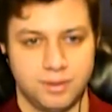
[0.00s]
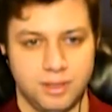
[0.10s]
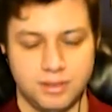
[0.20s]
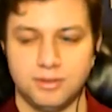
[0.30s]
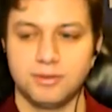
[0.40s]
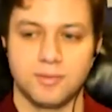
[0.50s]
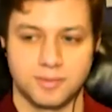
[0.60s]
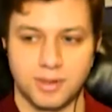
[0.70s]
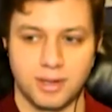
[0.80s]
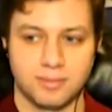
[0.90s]
in newcomb's
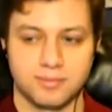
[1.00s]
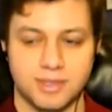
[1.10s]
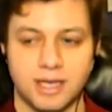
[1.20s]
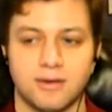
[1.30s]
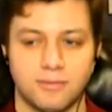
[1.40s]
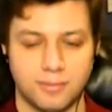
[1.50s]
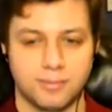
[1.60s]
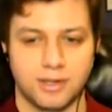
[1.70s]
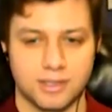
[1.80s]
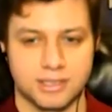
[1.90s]
problem taking one
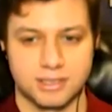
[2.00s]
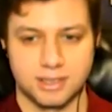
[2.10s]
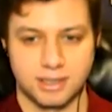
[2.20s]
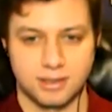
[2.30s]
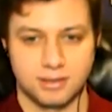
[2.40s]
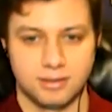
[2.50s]
box is like